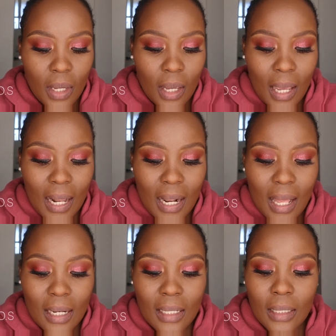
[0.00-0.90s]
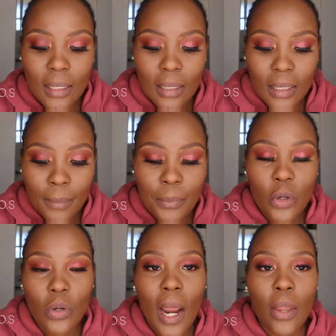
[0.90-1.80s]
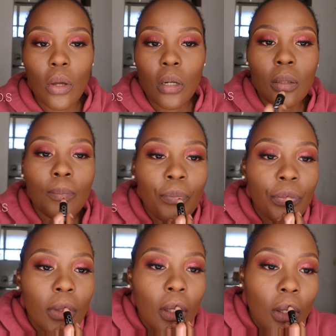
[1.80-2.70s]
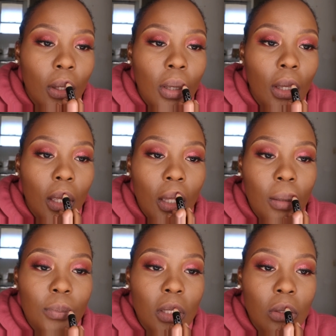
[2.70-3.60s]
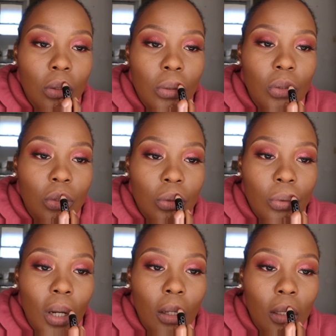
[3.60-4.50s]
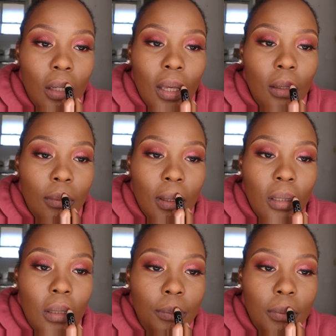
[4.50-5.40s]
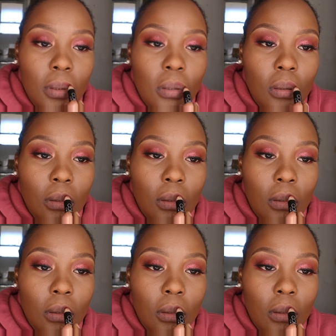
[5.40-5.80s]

color lip crayon, and I'm just going to outline my lips.